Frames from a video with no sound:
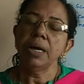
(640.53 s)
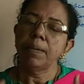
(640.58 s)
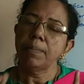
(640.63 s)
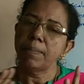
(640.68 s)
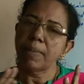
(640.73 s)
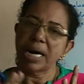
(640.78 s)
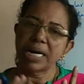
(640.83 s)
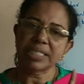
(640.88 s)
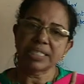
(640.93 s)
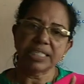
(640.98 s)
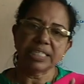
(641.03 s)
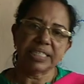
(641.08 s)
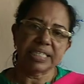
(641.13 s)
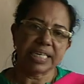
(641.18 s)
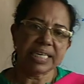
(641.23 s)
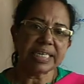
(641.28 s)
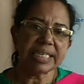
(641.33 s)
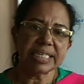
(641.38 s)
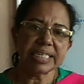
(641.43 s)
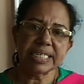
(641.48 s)
Mass is
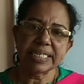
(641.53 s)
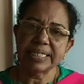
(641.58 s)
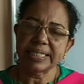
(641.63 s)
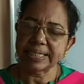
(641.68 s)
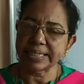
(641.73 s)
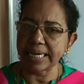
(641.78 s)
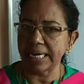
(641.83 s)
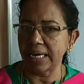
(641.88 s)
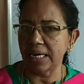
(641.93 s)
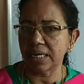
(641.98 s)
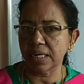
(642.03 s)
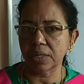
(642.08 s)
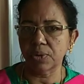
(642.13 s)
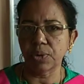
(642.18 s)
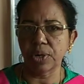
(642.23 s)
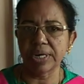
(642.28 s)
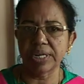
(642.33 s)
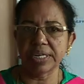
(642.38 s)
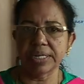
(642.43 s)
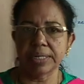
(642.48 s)
a scalar
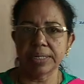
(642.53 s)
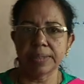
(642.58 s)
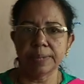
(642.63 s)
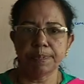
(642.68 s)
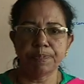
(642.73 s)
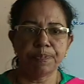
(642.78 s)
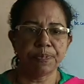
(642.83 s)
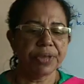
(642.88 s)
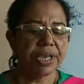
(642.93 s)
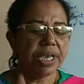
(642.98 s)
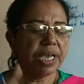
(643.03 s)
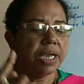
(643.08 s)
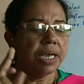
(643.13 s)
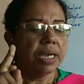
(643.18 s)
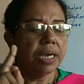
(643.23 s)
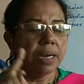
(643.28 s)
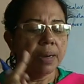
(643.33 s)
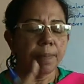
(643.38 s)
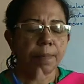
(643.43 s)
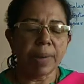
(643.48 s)
quantity.
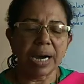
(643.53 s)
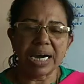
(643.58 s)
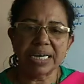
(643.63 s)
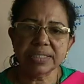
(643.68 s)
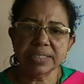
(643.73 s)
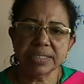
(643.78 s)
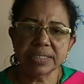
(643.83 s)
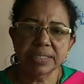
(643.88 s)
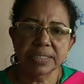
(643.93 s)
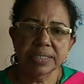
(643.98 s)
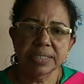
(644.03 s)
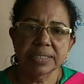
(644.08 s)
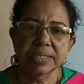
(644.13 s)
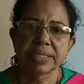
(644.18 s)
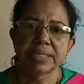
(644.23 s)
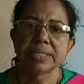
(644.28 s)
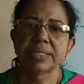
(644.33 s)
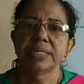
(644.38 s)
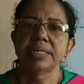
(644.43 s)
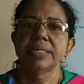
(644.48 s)
Mass
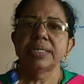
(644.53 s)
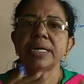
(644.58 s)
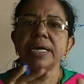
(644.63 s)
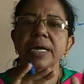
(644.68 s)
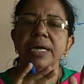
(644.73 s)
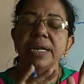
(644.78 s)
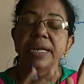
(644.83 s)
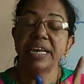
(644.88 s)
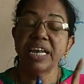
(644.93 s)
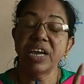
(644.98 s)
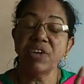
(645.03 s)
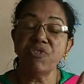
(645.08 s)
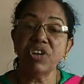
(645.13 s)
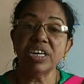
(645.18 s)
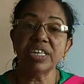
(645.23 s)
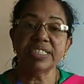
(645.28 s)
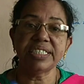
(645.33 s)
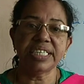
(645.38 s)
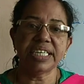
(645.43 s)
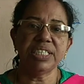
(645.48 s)

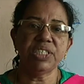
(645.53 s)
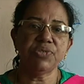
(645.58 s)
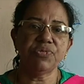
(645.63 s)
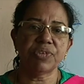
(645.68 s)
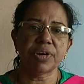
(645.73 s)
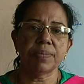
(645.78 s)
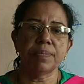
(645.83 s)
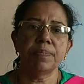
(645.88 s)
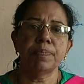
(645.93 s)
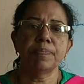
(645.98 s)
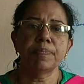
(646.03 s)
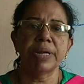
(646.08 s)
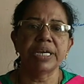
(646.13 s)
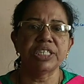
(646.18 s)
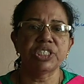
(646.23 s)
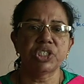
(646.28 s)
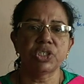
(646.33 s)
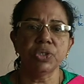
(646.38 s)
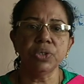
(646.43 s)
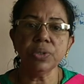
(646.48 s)
never change from
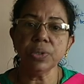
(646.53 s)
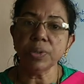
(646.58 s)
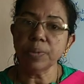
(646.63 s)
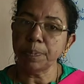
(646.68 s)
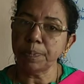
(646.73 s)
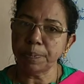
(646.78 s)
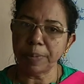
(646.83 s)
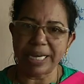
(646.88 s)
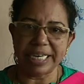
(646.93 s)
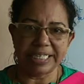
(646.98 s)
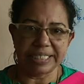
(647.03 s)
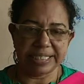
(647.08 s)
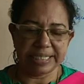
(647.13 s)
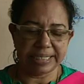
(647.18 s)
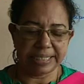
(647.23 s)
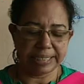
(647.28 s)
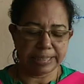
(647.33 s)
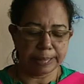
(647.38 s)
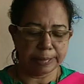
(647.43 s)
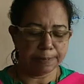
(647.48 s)
place to
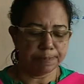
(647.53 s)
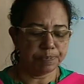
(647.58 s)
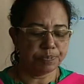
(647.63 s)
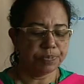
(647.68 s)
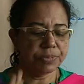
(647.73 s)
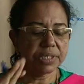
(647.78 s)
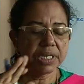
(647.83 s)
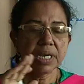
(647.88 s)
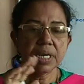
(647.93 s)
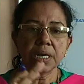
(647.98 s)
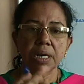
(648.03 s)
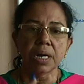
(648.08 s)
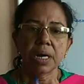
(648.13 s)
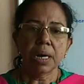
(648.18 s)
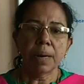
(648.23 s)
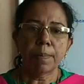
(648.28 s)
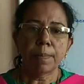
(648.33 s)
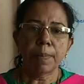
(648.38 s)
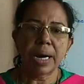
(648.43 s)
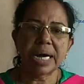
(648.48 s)
place.
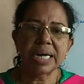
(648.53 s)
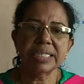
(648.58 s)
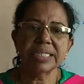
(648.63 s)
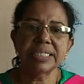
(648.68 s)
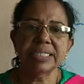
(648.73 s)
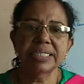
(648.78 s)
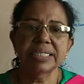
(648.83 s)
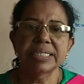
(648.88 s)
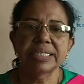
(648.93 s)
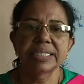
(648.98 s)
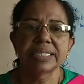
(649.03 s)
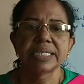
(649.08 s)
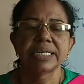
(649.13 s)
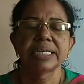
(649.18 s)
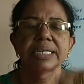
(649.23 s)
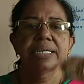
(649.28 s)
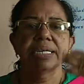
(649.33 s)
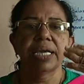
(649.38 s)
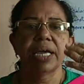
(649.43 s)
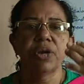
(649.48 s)
Mass
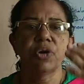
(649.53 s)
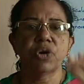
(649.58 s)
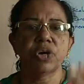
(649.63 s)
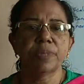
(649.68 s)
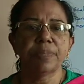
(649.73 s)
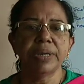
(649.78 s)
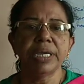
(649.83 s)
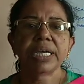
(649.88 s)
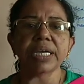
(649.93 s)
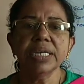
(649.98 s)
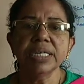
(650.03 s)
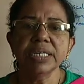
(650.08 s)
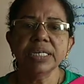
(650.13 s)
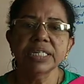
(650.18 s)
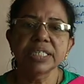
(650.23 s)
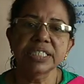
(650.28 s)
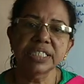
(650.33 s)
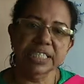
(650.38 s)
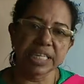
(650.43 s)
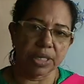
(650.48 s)
cannot be
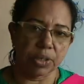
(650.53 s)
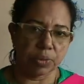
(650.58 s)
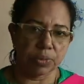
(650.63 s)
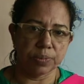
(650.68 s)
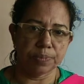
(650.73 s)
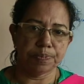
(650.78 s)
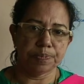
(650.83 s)
0.